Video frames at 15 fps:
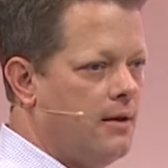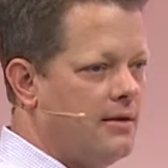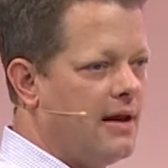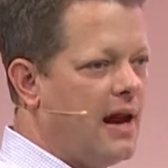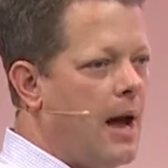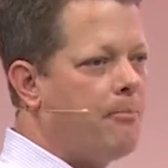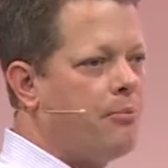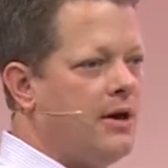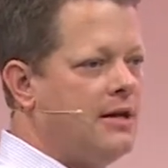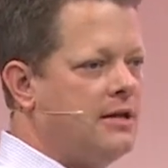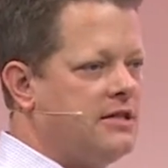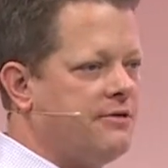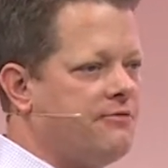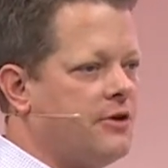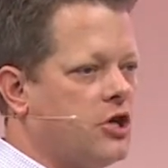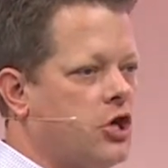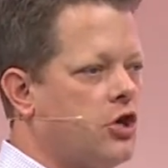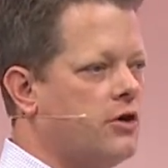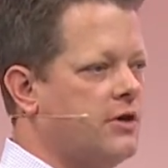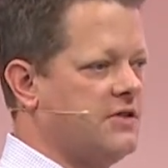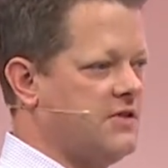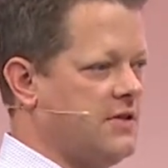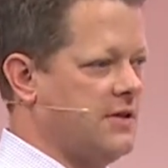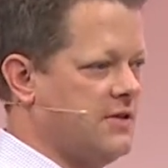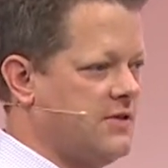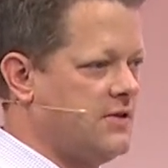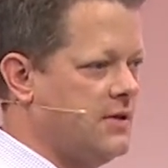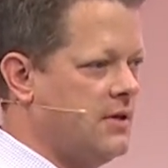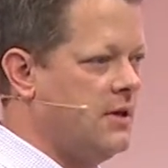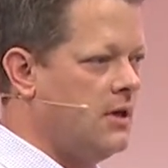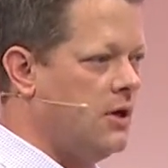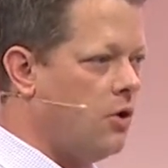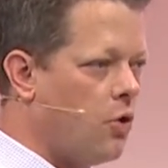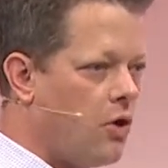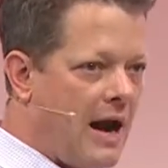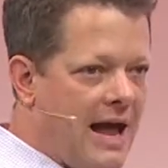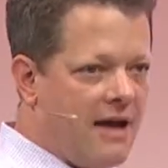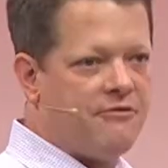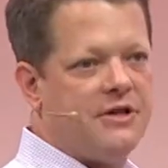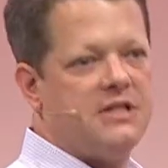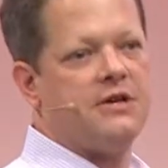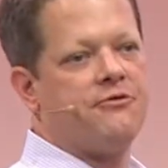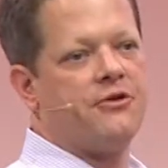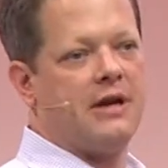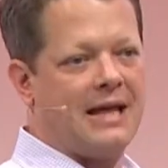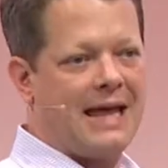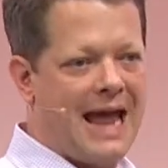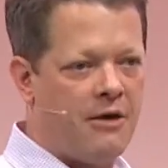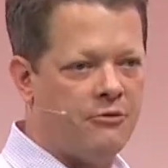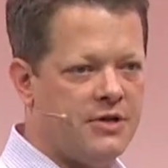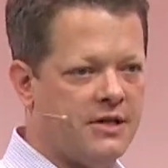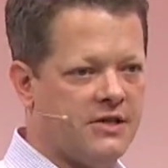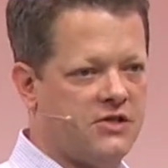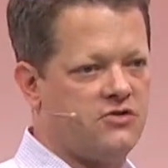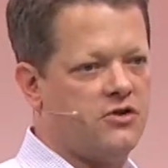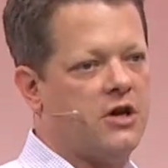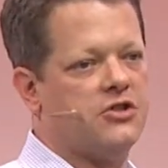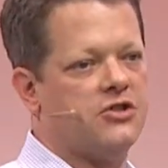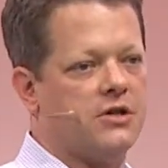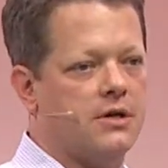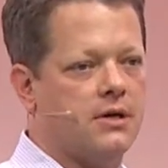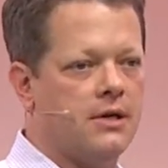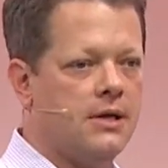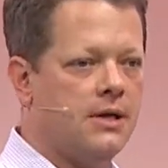that operate in different currencies or have a different accounting structure,